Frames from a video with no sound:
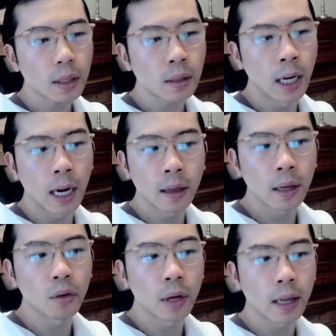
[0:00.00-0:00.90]
And I
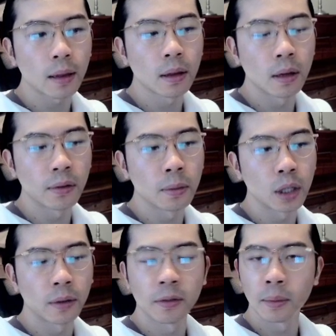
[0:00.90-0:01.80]
think you get the
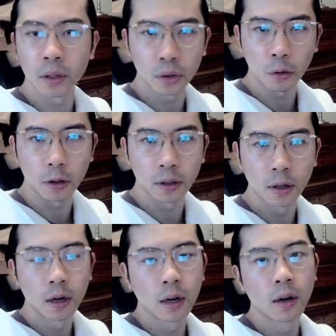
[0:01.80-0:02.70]
information from the source,
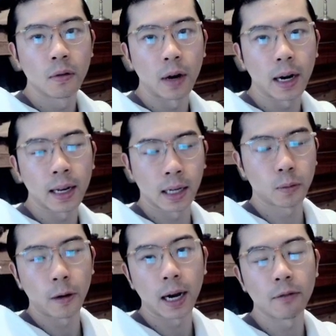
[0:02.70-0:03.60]
right? And that's
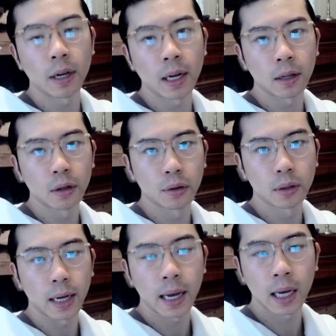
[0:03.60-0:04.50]
why reading those
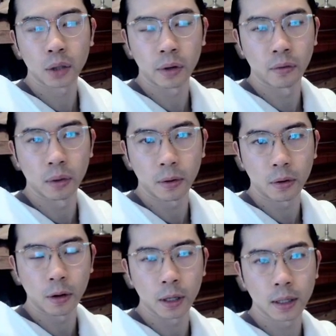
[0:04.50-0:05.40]
like hedge fund
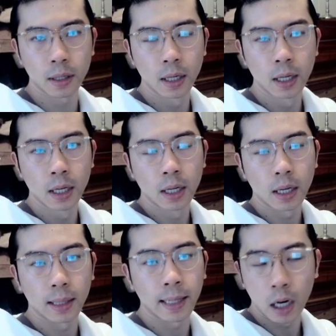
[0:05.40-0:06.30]
reports
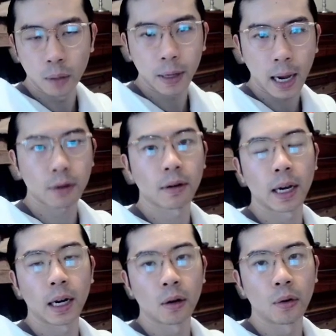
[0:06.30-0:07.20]
that I'll be
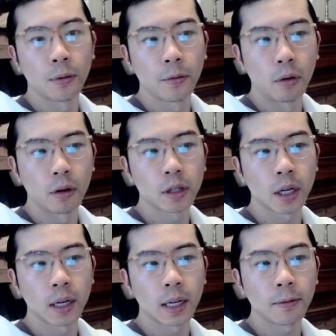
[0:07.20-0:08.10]
aggregating going forward is
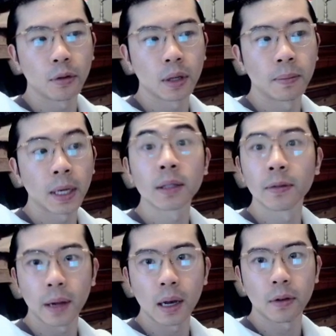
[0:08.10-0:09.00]
going to give you the best
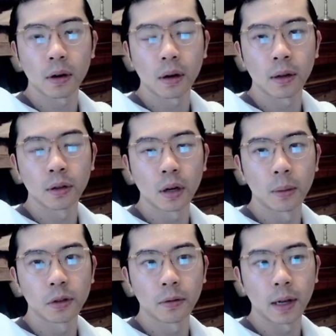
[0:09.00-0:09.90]
flavor in
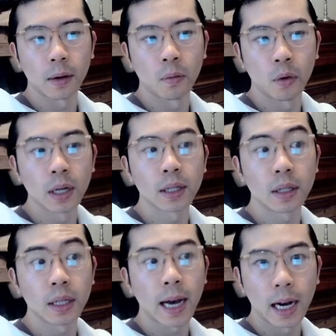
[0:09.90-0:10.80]
terms of like what is
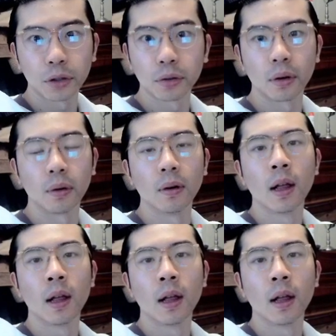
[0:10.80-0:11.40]
the actual